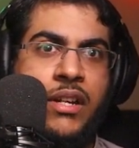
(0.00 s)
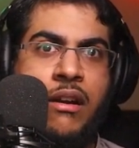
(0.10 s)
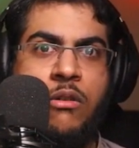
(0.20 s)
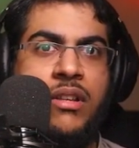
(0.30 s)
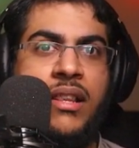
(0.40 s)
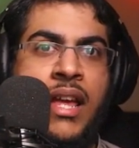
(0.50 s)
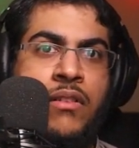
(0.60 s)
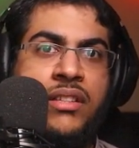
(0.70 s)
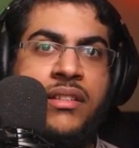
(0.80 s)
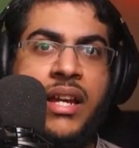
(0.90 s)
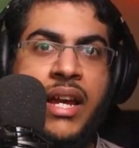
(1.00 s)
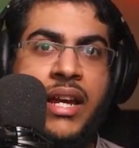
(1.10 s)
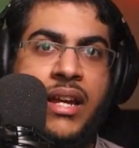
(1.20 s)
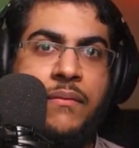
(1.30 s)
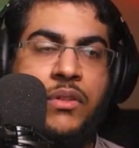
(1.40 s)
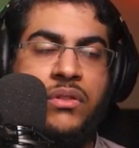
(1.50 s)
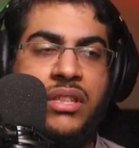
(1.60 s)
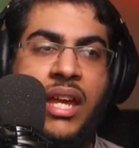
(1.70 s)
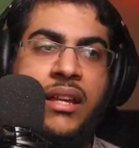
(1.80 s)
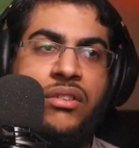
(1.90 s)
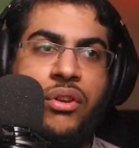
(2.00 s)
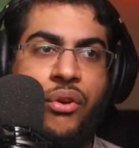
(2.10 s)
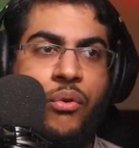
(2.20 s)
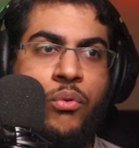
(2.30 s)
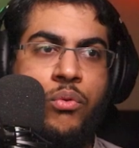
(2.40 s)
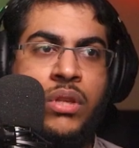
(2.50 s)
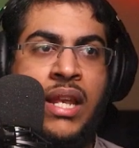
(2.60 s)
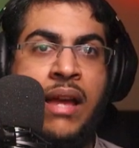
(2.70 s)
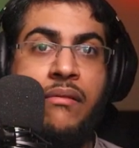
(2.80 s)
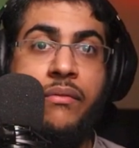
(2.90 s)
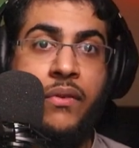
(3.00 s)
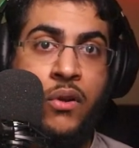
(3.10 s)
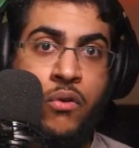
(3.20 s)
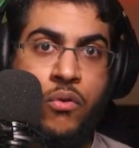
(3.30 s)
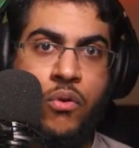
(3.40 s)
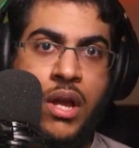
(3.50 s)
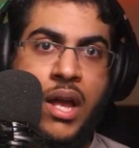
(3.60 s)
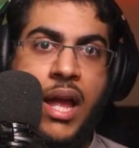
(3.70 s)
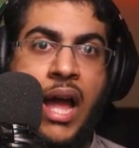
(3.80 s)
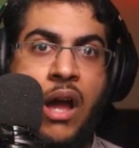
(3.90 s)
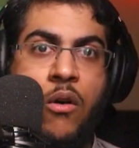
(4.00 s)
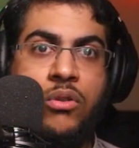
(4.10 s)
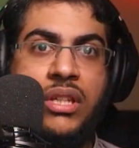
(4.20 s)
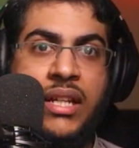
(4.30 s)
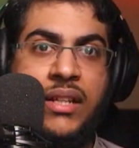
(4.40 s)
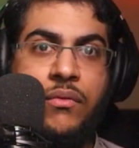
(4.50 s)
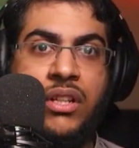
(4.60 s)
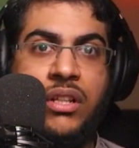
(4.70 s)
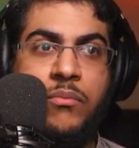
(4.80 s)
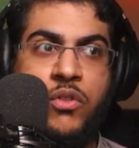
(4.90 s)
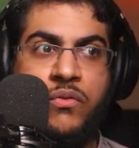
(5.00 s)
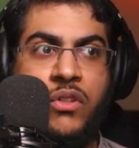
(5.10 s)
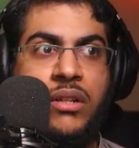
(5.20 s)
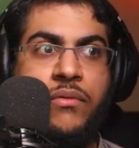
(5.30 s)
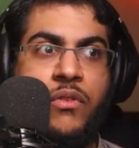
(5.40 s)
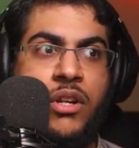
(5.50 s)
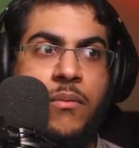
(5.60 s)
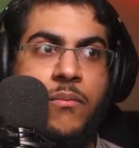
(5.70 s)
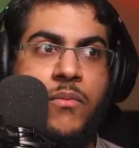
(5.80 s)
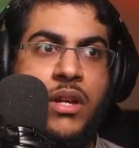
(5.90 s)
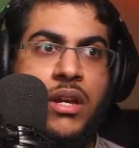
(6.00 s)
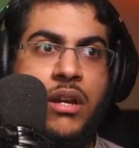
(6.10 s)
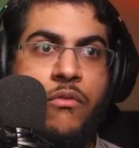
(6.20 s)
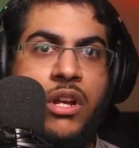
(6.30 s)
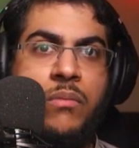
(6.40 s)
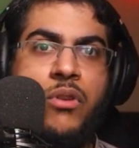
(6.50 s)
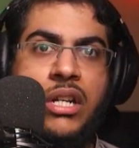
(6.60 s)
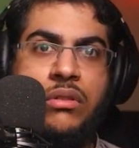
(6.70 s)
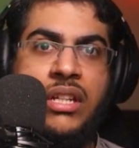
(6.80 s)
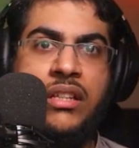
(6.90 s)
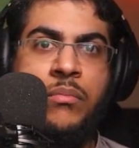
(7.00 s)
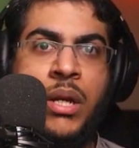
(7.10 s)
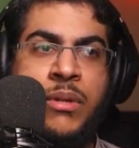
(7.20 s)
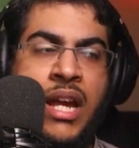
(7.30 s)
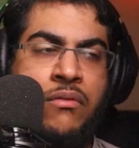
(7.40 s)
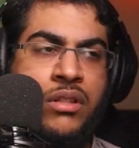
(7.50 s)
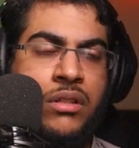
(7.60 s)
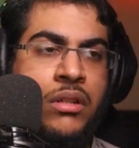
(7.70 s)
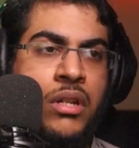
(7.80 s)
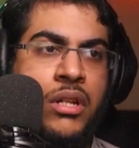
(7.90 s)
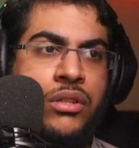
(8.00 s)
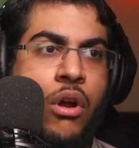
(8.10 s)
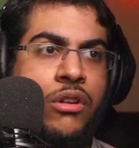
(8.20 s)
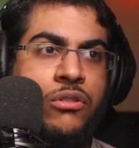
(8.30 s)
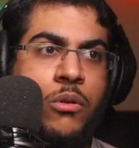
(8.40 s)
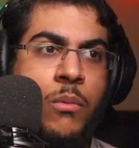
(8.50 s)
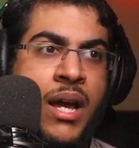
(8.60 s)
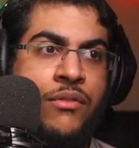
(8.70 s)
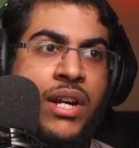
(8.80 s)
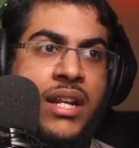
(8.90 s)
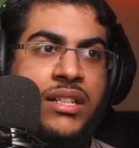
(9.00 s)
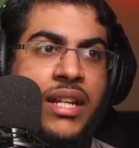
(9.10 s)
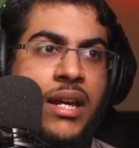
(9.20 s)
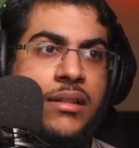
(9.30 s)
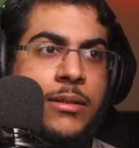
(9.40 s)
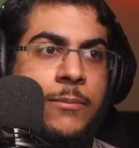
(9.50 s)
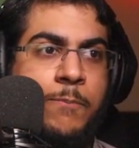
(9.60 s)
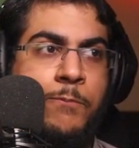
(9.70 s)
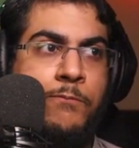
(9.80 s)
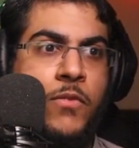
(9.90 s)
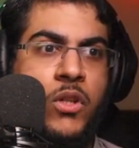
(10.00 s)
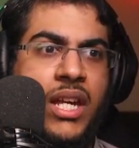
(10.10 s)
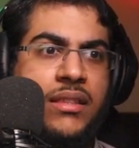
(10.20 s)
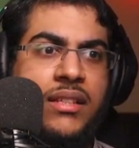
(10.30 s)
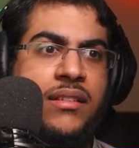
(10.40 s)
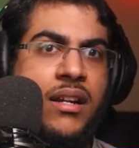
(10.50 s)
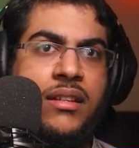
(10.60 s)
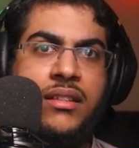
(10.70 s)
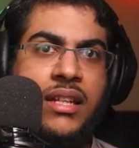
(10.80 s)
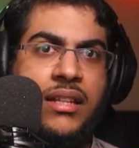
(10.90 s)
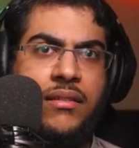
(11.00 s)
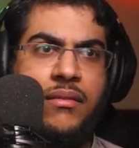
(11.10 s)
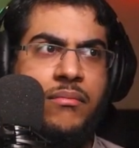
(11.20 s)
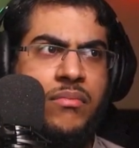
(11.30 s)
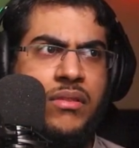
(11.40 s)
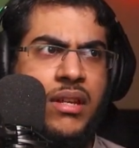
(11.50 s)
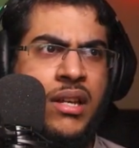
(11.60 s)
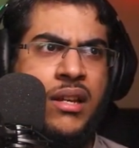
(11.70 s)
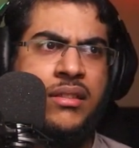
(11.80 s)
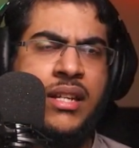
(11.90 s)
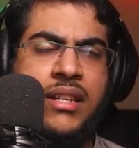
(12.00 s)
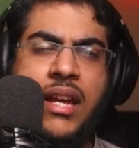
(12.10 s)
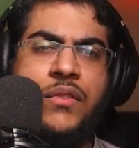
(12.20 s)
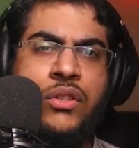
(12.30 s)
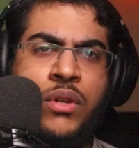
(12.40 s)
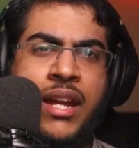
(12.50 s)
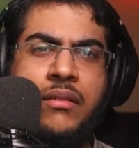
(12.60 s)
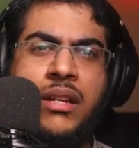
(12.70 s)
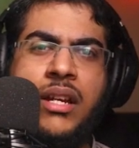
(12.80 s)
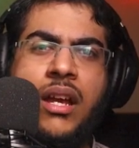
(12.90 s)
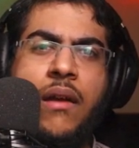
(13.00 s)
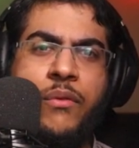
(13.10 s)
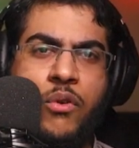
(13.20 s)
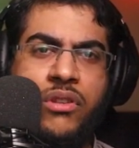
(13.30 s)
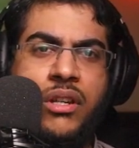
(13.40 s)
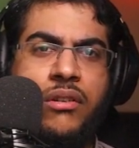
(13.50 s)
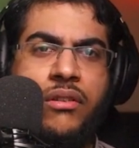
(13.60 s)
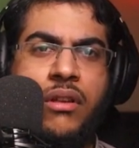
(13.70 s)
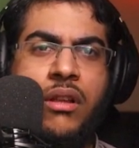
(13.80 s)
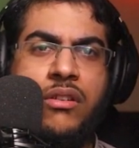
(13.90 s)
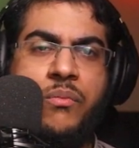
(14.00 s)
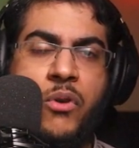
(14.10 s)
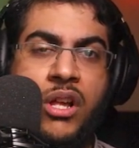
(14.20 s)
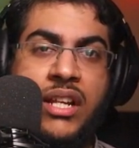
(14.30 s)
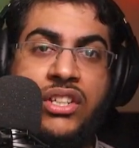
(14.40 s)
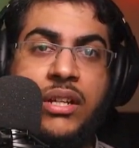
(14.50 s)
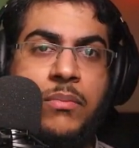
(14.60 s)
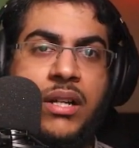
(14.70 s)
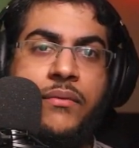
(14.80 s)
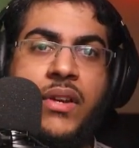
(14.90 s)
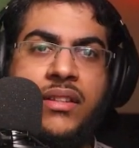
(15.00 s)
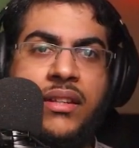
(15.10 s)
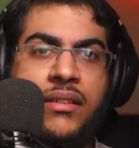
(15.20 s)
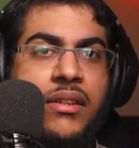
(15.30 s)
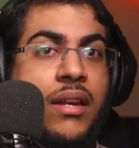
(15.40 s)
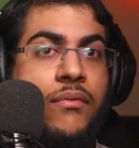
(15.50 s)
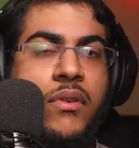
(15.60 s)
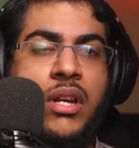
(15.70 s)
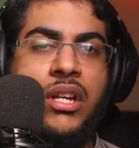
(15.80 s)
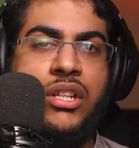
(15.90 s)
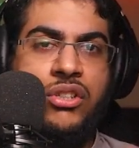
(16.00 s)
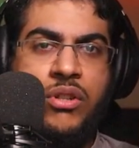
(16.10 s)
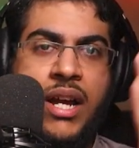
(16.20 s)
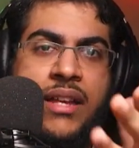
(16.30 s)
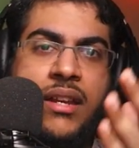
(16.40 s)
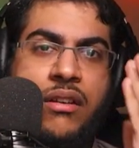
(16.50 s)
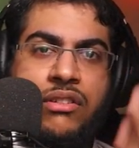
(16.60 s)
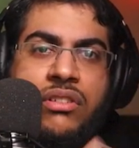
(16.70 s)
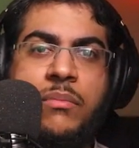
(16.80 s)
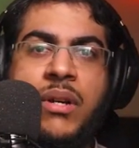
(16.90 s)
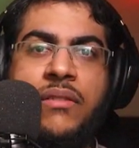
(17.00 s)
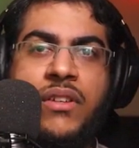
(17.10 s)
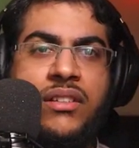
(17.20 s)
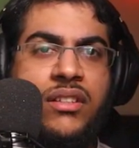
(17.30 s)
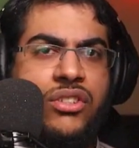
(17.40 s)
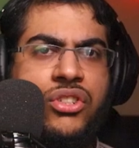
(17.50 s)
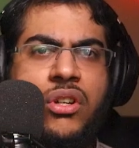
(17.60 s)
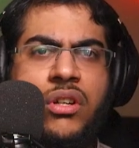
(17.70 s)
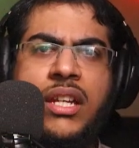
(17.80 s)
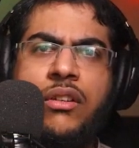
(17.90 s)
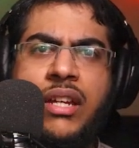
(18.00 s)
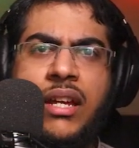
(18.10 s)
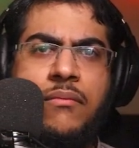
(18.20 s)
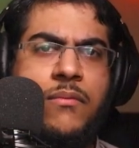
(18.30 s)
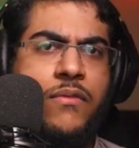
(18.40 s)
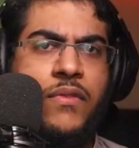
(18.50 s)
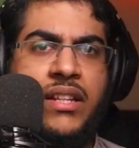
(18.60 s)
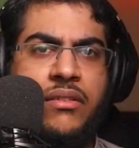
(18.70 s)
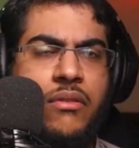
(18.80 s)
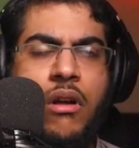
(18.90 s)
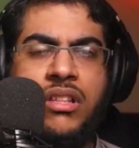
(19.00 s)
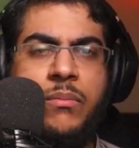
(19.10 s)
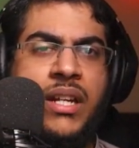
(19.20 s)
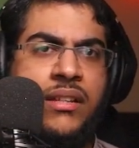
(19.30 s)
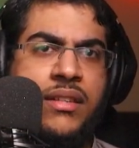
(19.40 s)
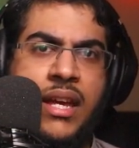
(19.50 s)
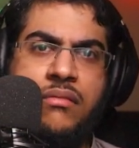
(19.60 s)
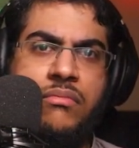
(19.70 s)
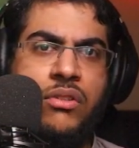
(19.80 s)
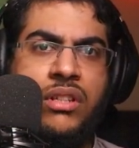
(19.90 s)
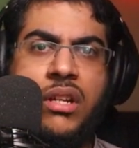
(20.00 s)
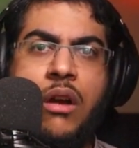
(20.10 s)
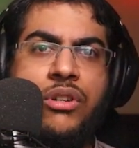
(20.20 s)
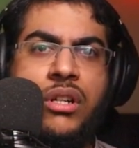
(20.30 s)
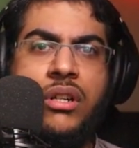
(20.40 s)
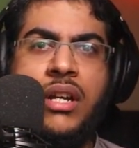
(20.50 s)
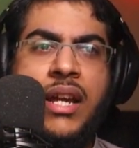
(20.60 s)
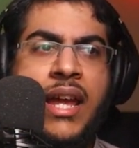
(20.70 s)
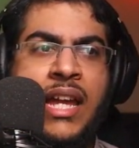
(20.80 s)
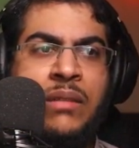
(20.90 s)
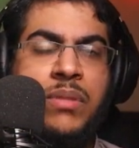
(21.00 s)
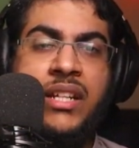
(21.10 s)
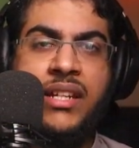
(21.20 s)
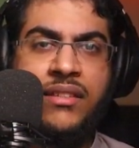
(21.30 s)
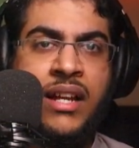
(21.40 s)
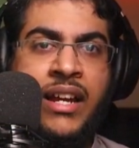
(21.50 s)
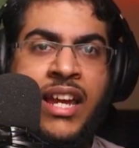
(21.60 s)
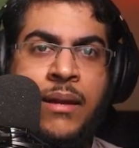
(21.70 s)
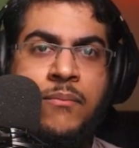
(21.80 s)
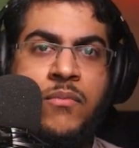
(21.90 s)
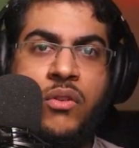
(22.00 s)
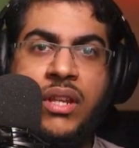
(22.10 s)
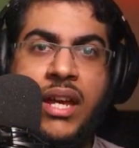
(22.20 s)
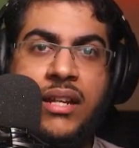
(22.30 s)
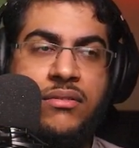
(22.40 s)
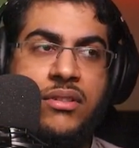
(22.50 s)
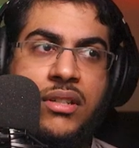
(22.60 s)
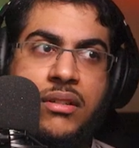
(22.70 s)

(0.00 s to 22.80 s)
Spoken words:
figure out the level design. I have to think through the level flow, how things will move on from one point to the other. Maybe I will talk to Noman regarding that. So yeah, these are the things that I have to do. And of course, there's a lot of polish and bug fixes. If you guys are into the bug fixes, surely you can fix all the bugs that you encounter and playtest the game so that